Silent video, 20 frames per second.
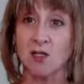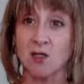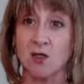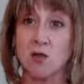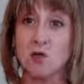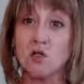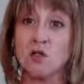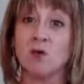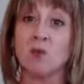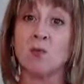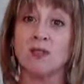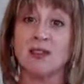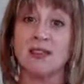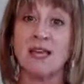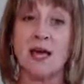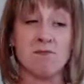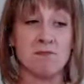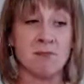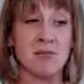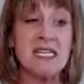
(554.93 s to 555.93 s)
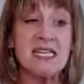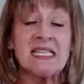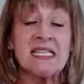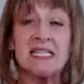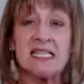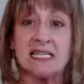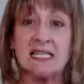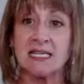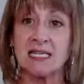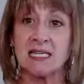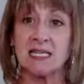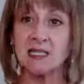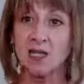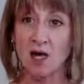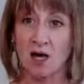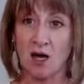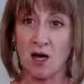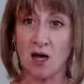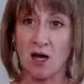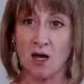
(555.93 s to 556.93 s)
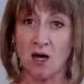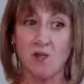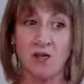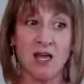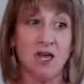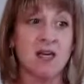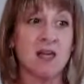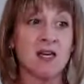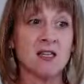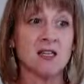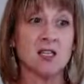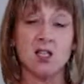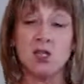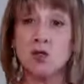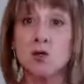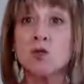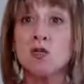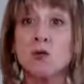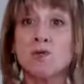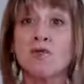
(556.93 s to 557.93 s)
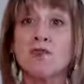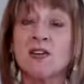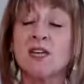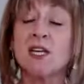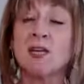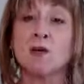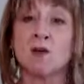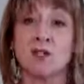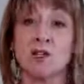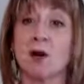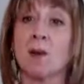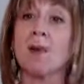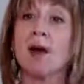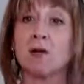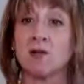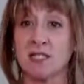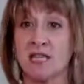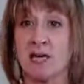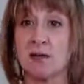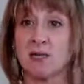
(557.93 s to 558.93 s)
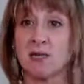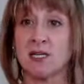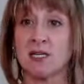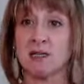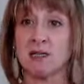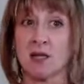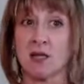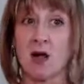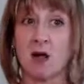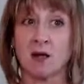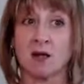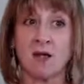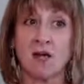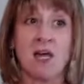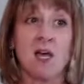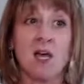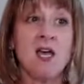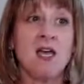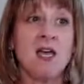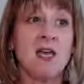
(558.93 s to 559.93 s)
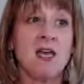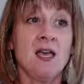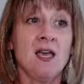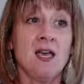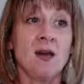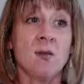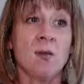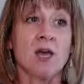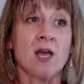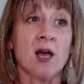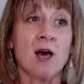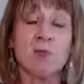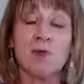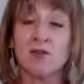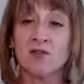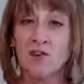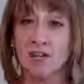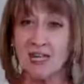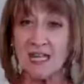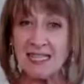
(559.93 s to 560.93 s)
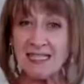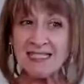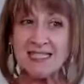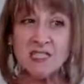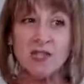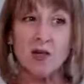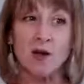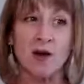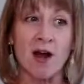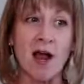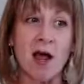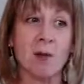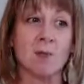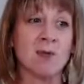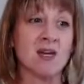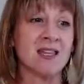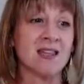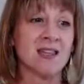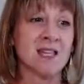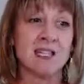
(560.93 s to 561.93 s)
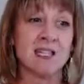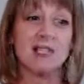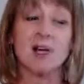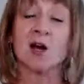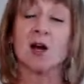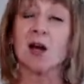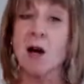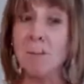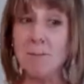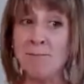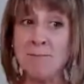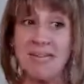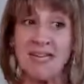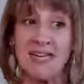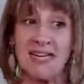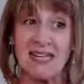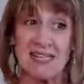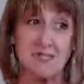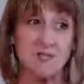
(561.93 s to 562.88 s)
YouTube, what that means is his hub, the YouTube videos are about 10 minutes long. We come over to Instagram, these are a minute.